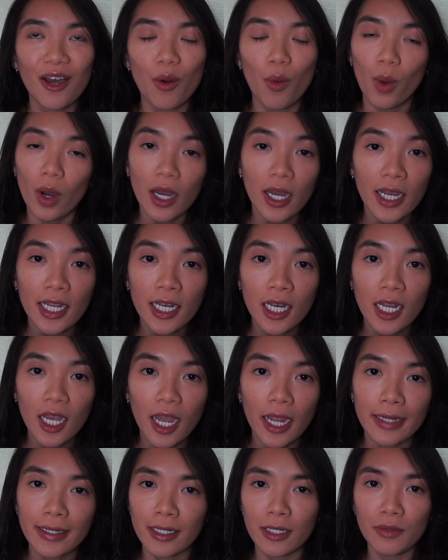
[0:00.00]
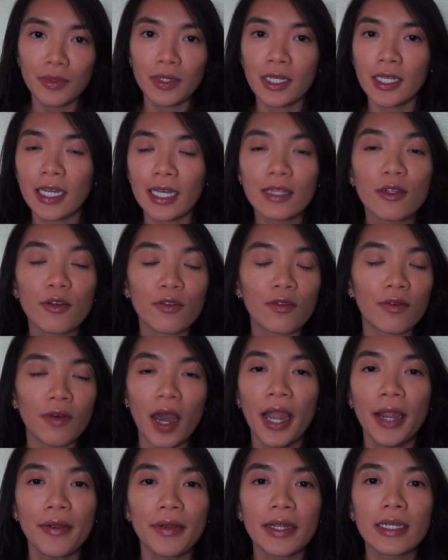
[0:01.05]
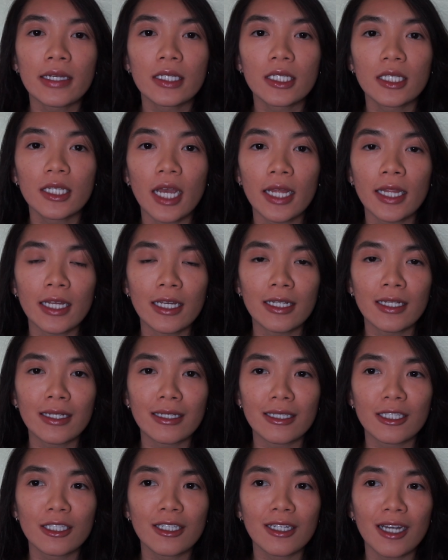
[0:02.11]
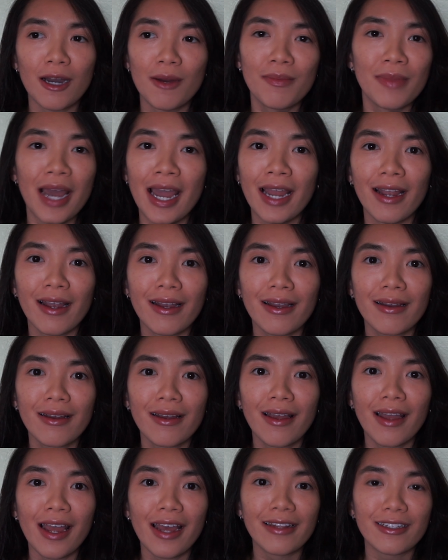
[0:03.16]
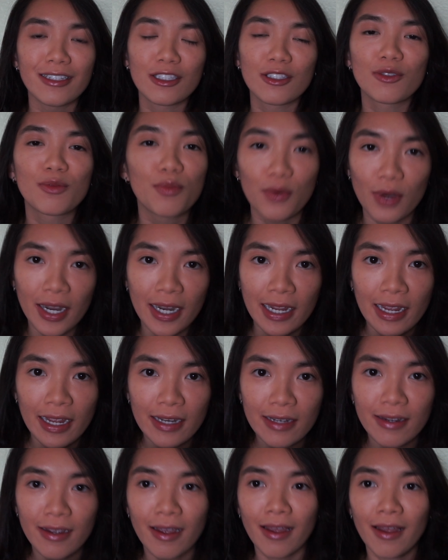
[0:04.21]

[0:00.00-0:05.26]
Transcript: one, I didn't want to get the virus and then come back and then spread it.